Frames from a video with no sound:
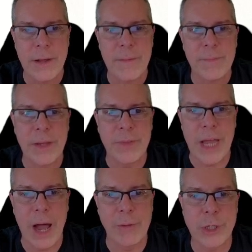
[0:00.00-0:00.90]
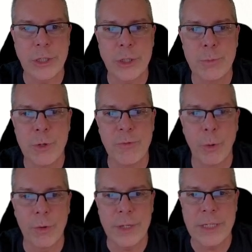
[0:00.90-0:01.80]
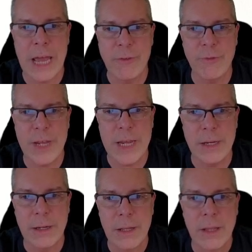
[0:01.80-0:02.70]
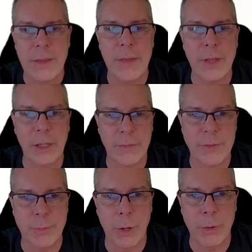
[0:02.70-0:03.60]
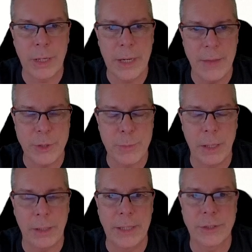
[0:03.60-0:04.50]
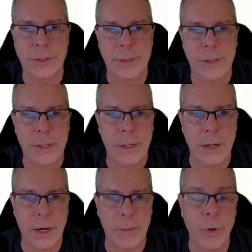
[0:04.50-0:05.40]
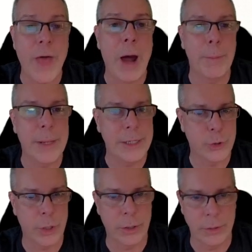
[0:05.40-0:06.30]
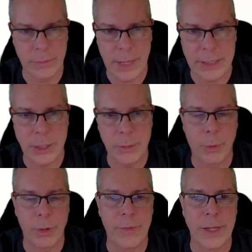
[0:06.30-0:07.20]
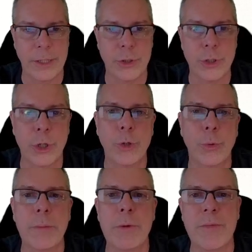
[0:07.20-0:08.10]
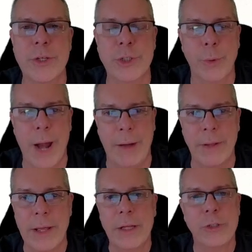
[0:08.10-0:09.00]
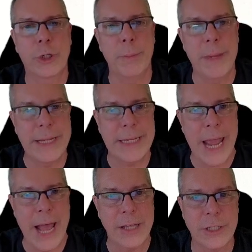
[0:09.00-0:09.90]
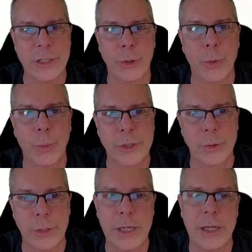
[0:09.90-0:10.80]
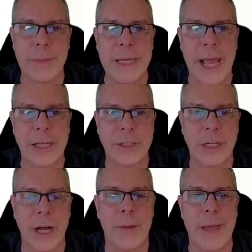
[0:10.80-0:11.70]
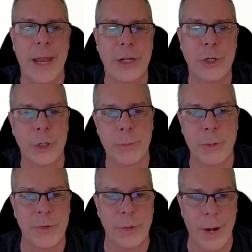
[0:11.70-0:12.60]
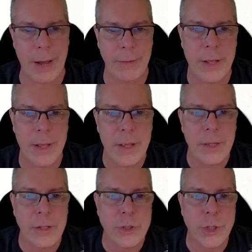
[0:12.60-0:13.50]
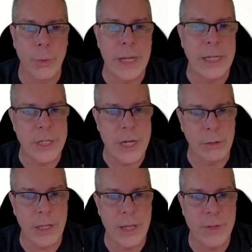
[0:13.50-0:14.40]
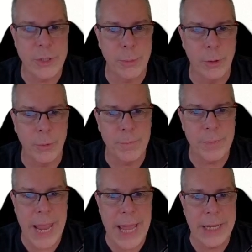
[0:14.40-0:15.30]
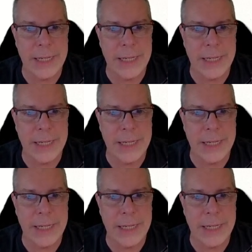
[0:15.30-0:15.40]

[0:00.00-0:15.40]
If the object is moved more than 10 feet, then the glyph is broken and the spell ends without being triggered. That's an important thing. So you couldn't really move this around. Took a minute to cast it, so it wasn't really going to be cast in combat, and you couldn't move it around. So it is nearly invisible, and it